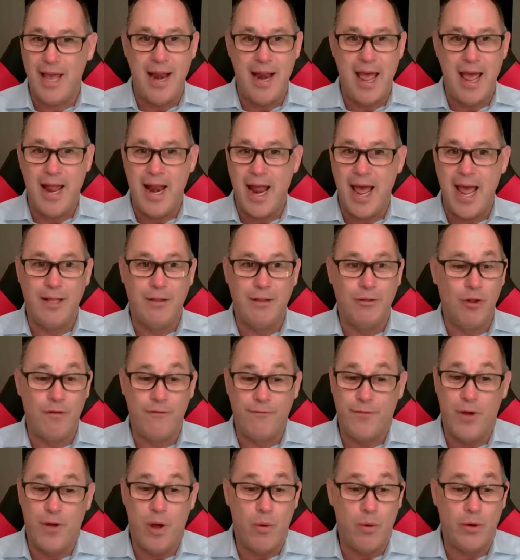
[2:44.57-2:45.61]
and and I
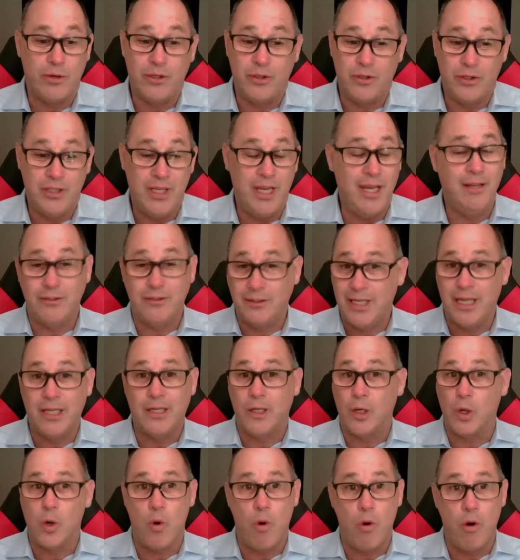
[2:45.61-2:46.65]
look forward to seeing
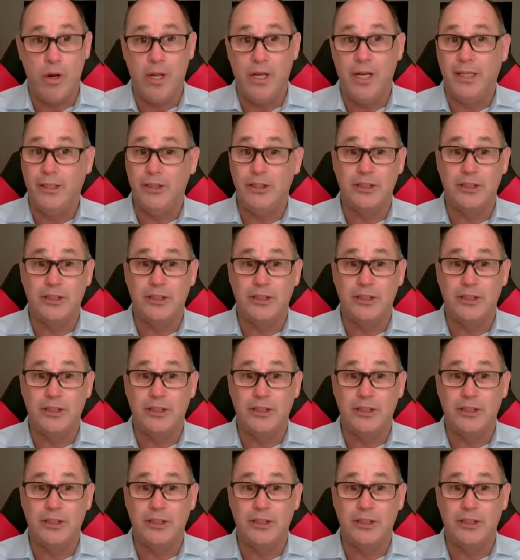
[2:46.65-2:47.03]
Senator Cornyn